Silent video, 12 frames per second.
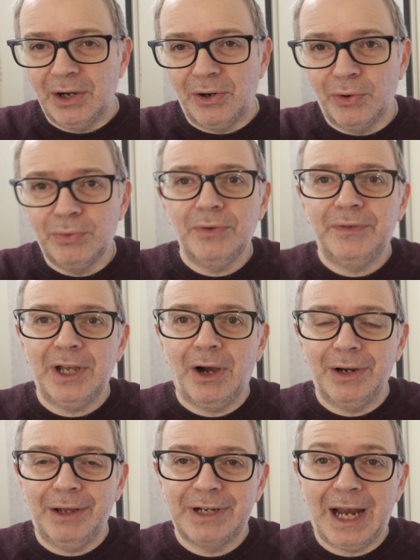All of the
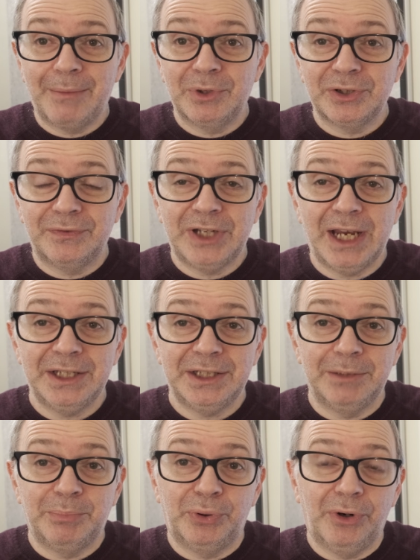Arlo cameras I've
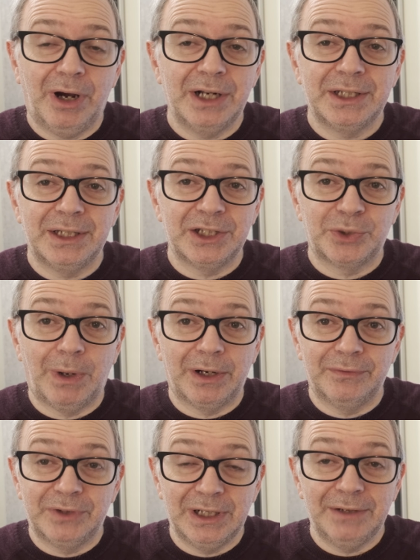tested prior to this one
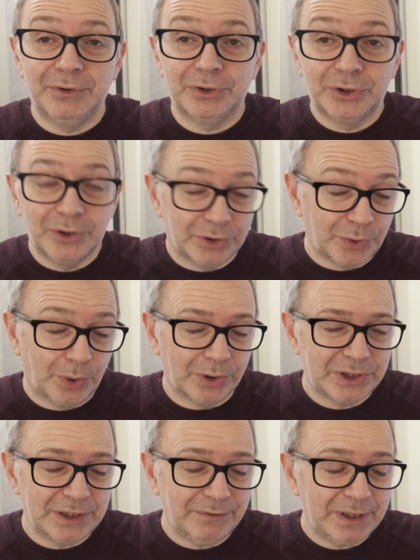have delivered good
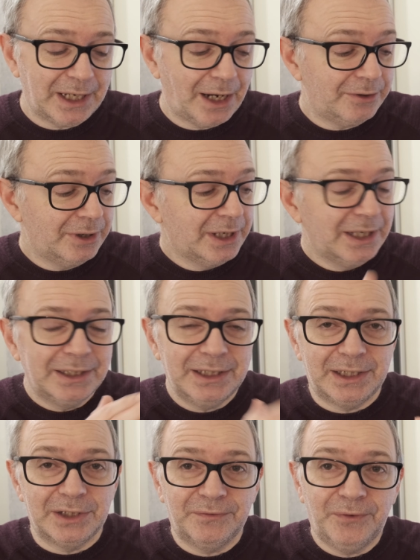quality video.
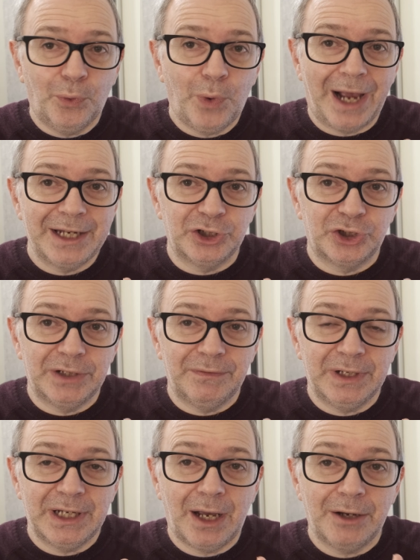This is full H D
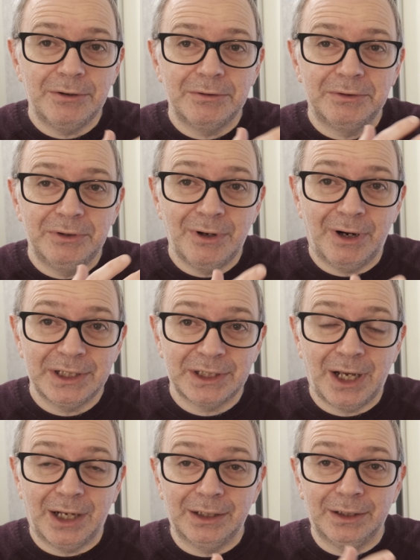video, nice
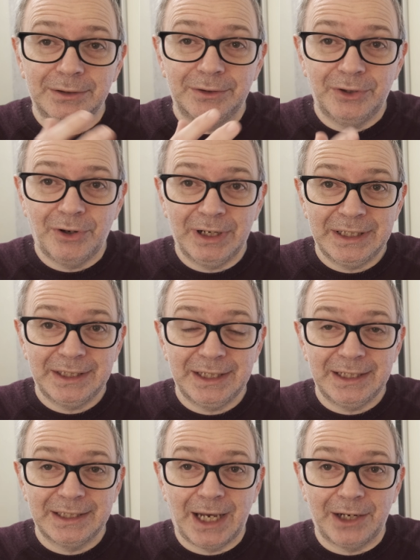colour, nice
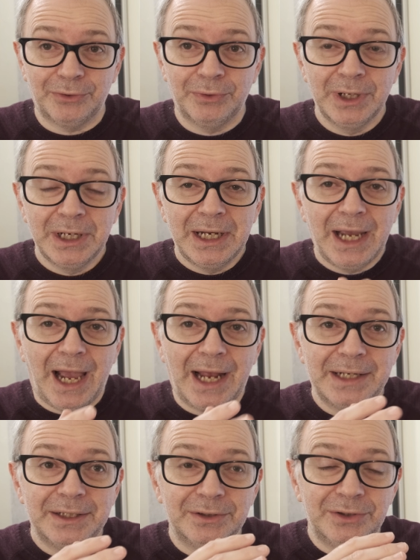detail.
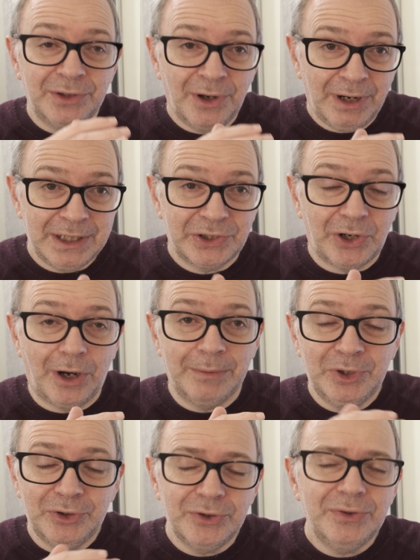And at night
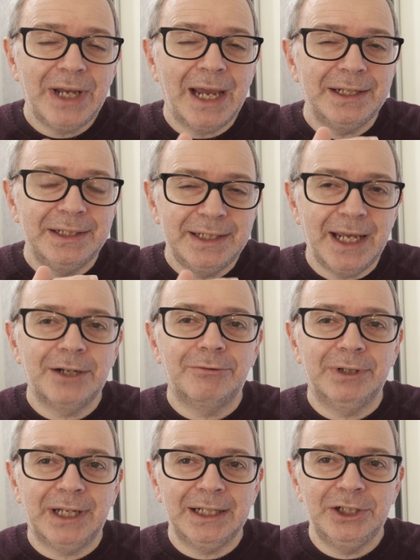time, you do get a
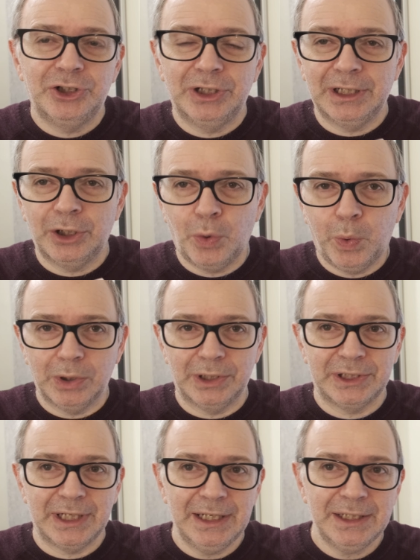degradation in
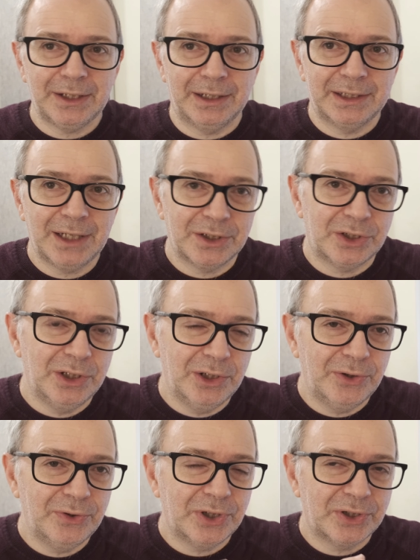quality, so it does
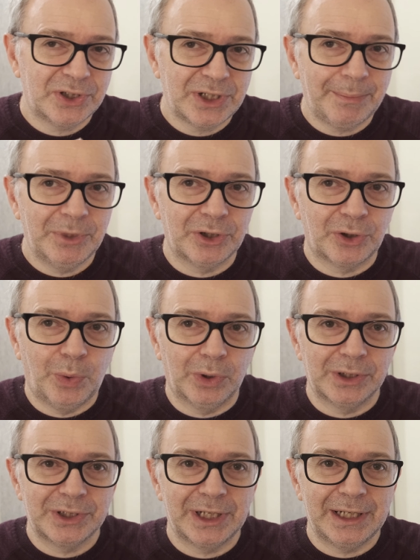lose some of the
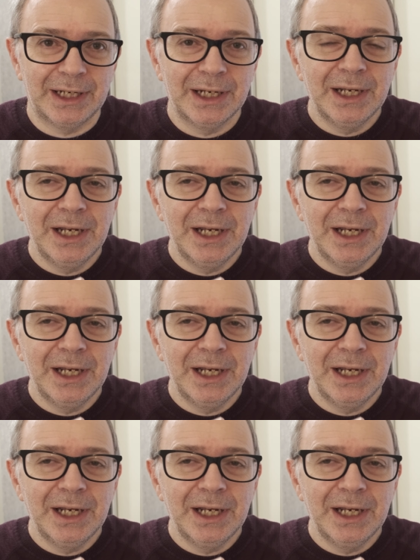quality,